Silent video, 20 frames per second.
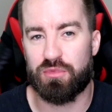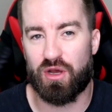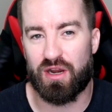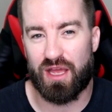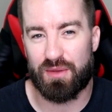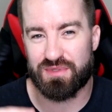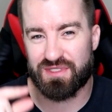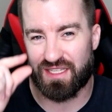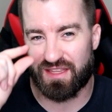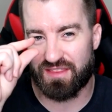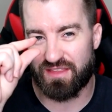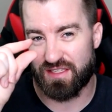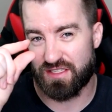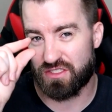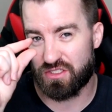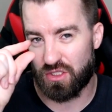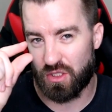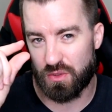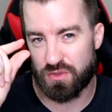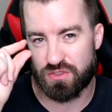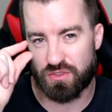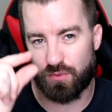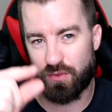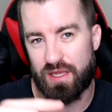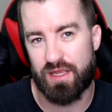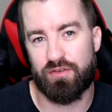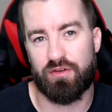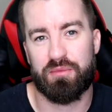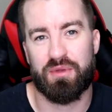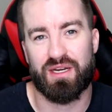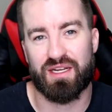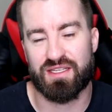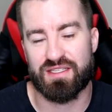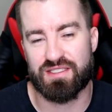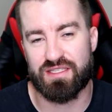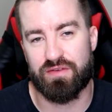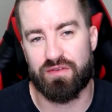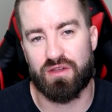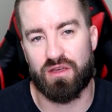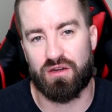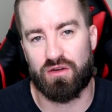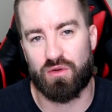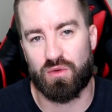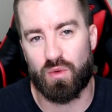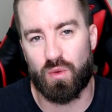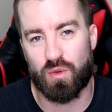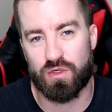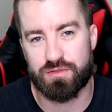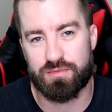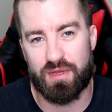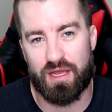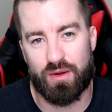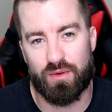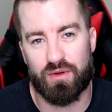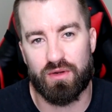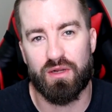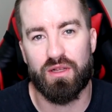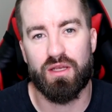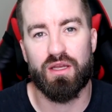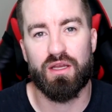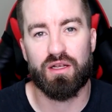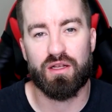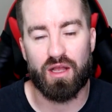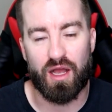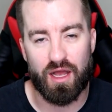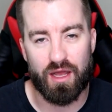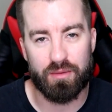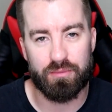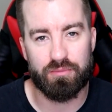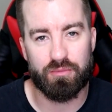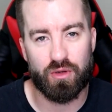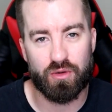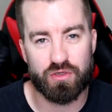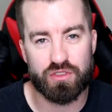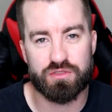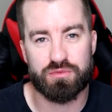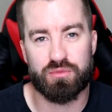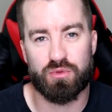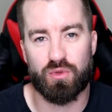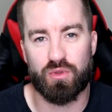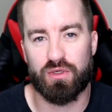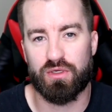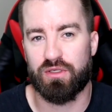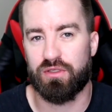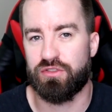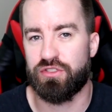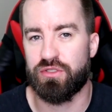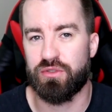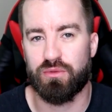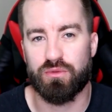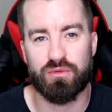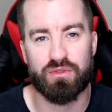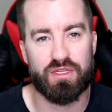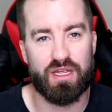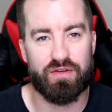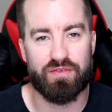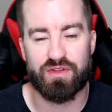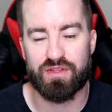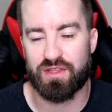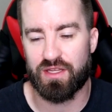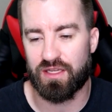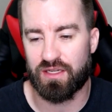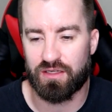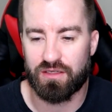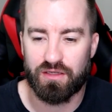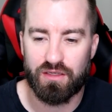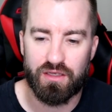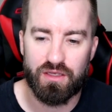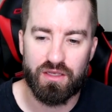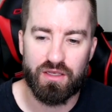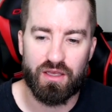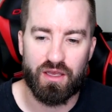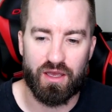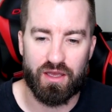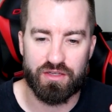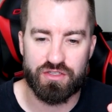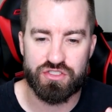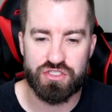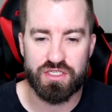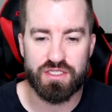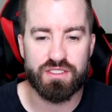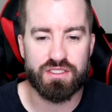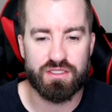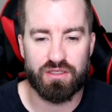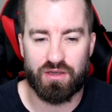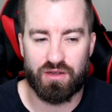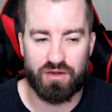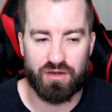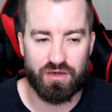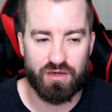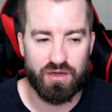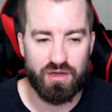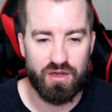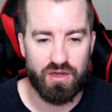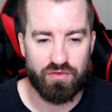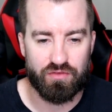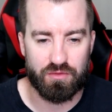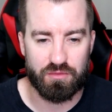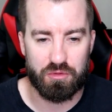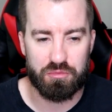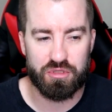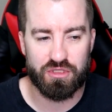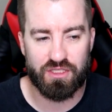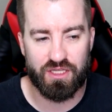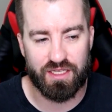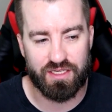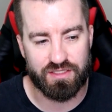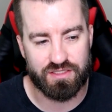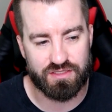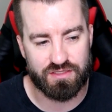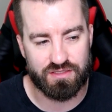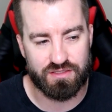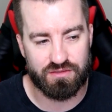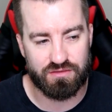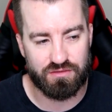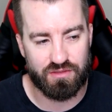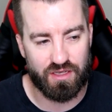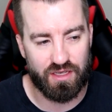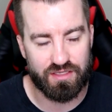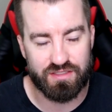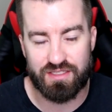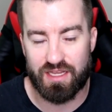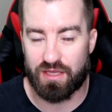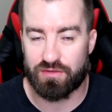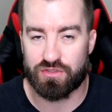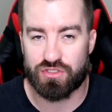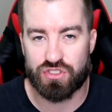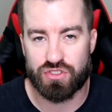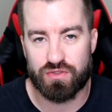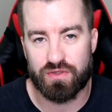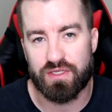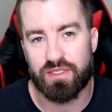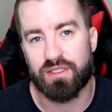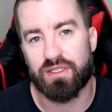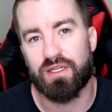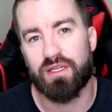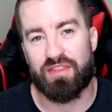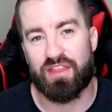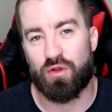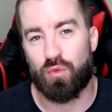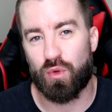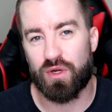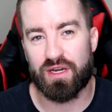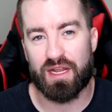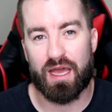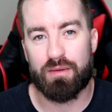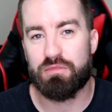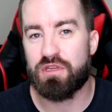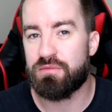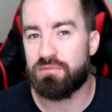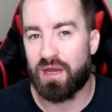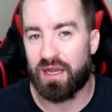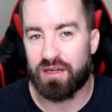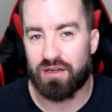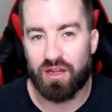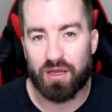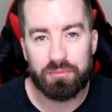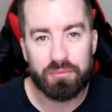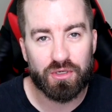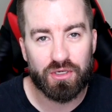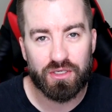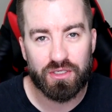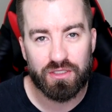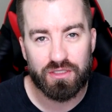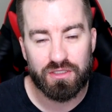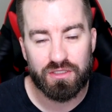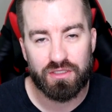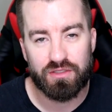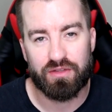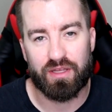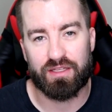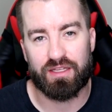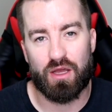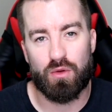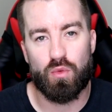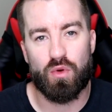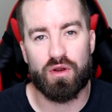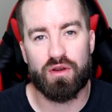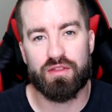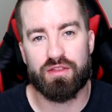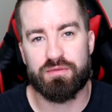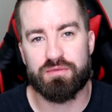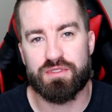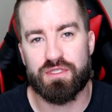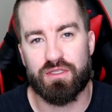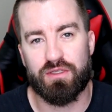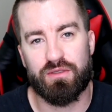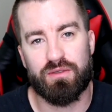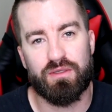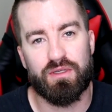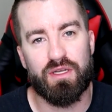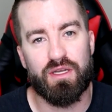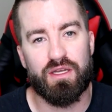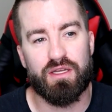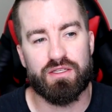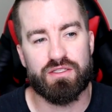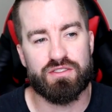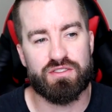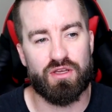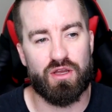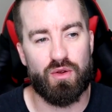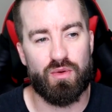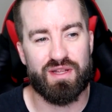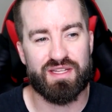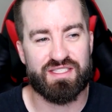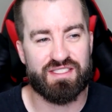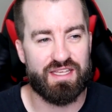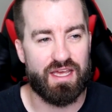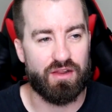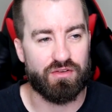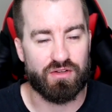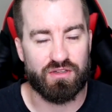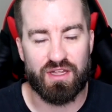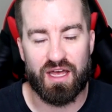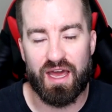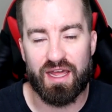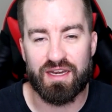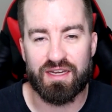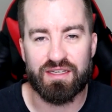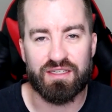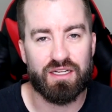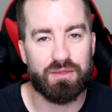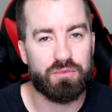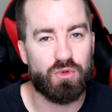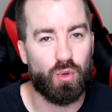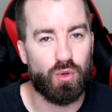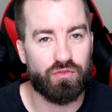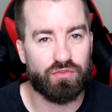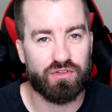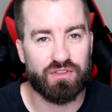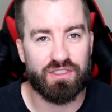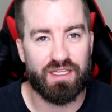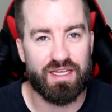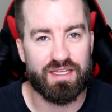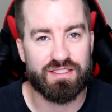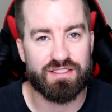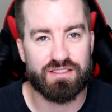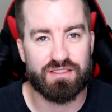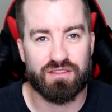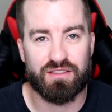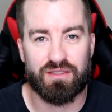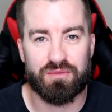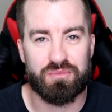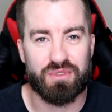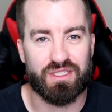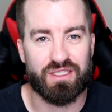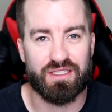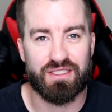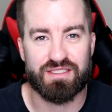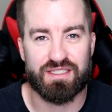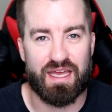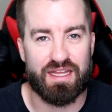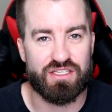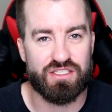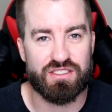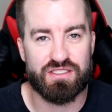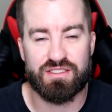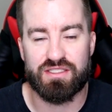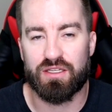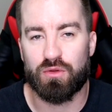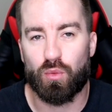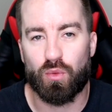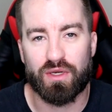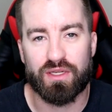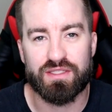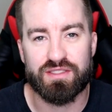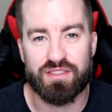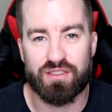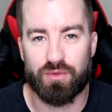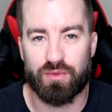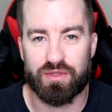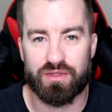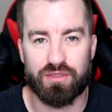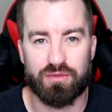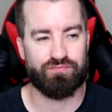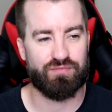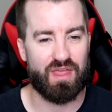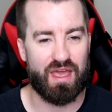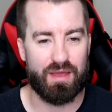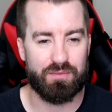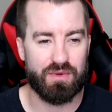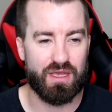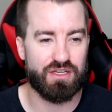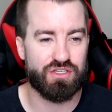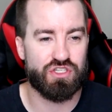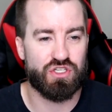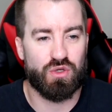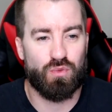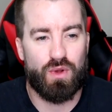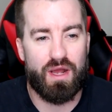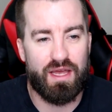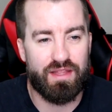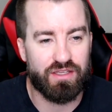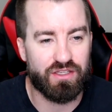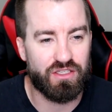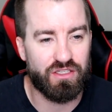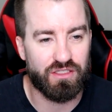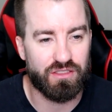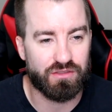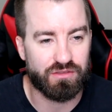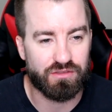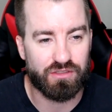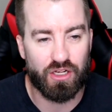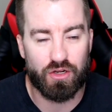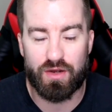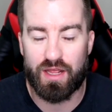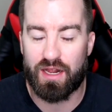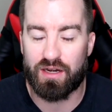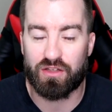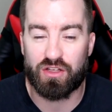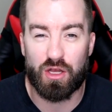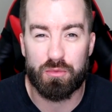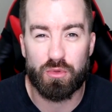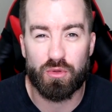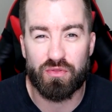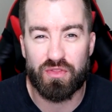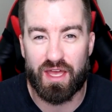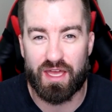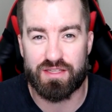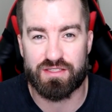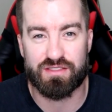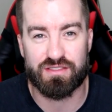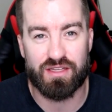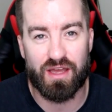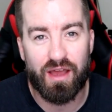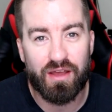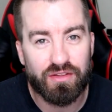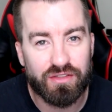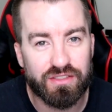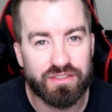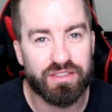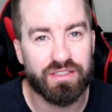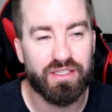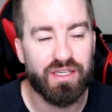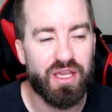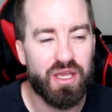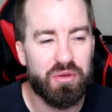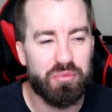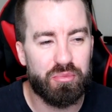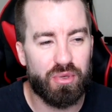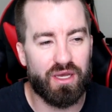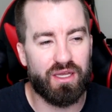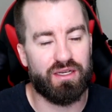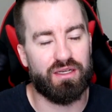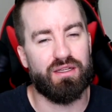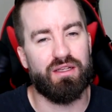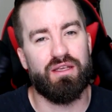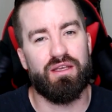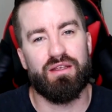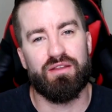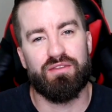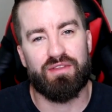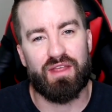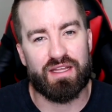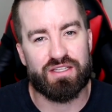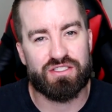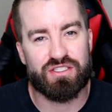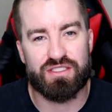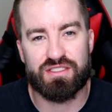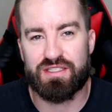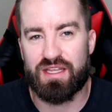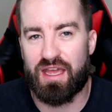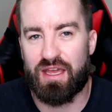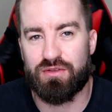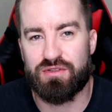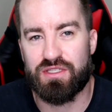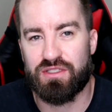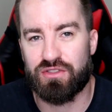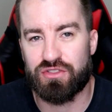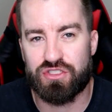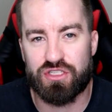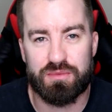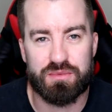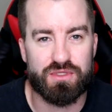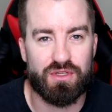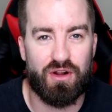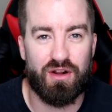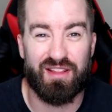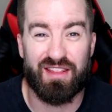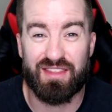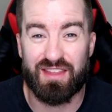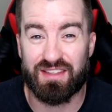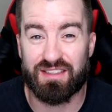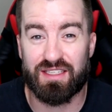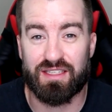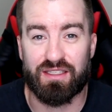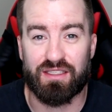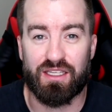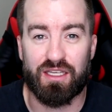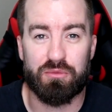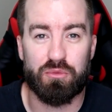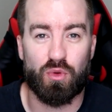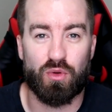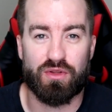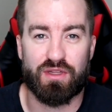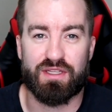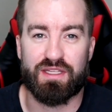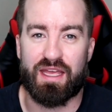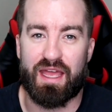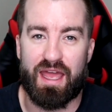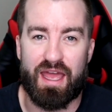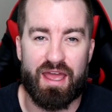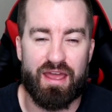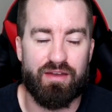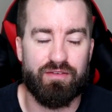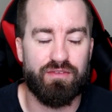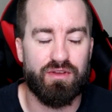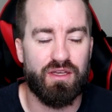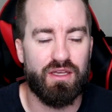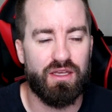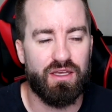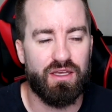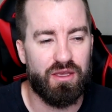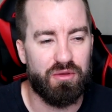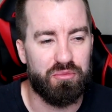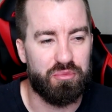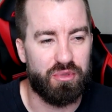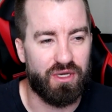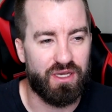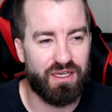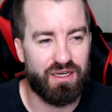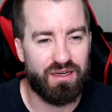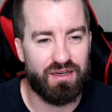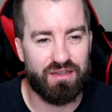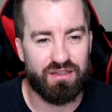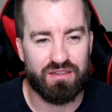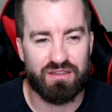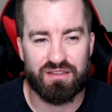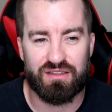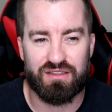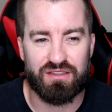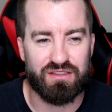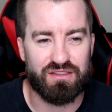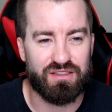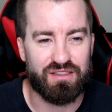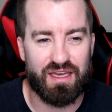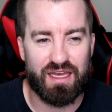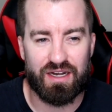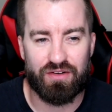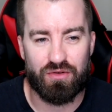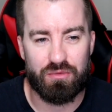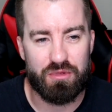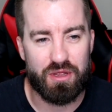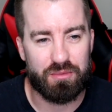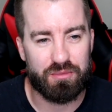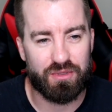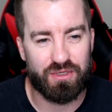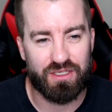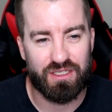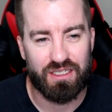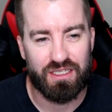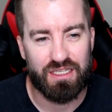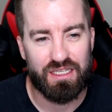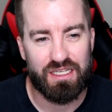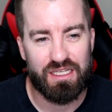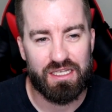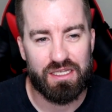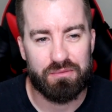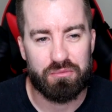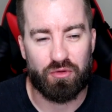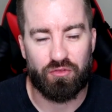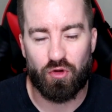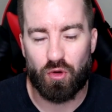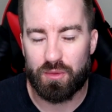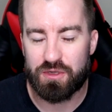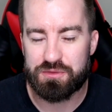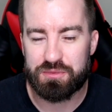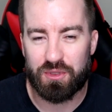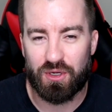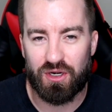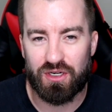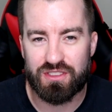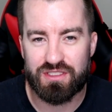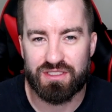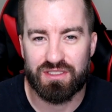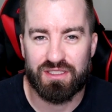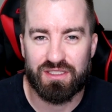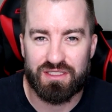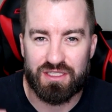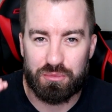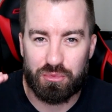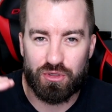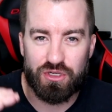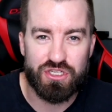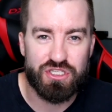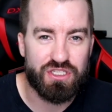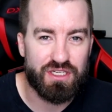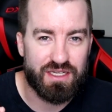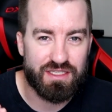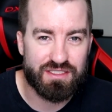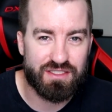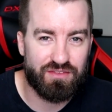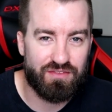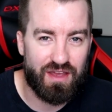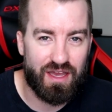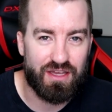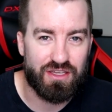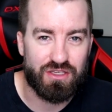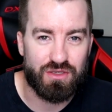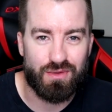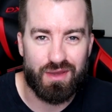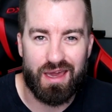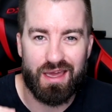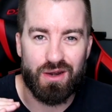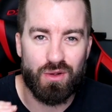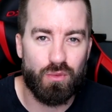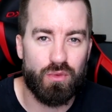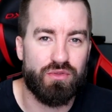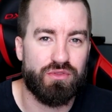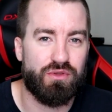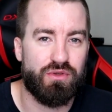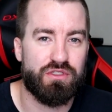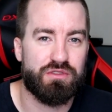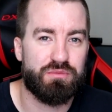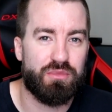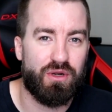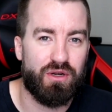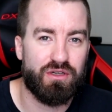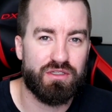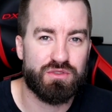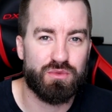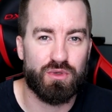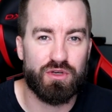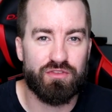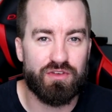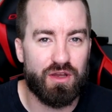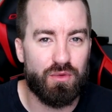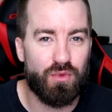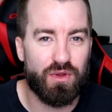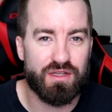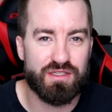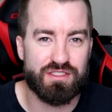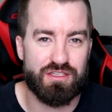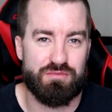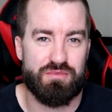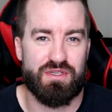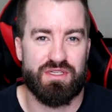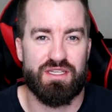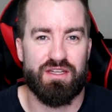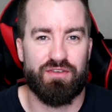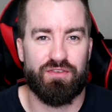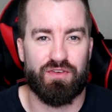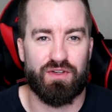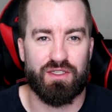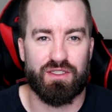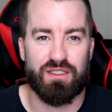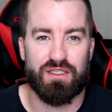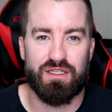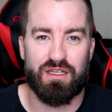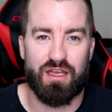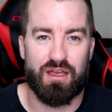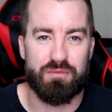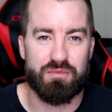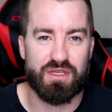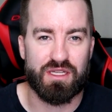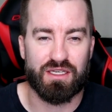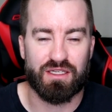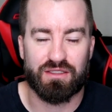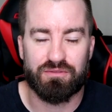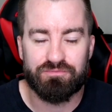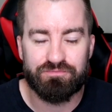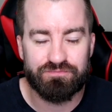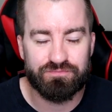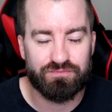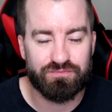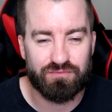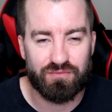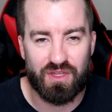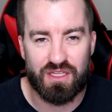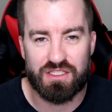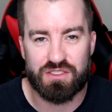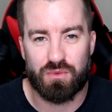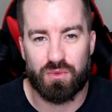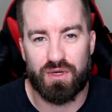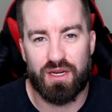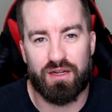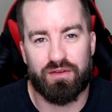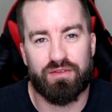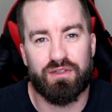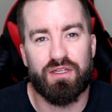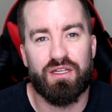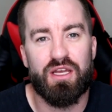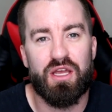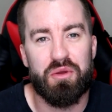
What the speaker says: bought, I was like this close away from getting a 700 horsepower Cobb Motorsport tuned everything GTR from a place down the street. They would not meet my number like I wanted them to, so it sounded a lot and ended up going for less because I just didn't want to deal with them. I'm not sure why they couldn't go down a couple $1,000s, but that's just how dealerships are. They think they can get more than they have, but you got to remember, performance parts depreciates the value. I don't want those parts. What if I wanted something different? I mean, it's whatever.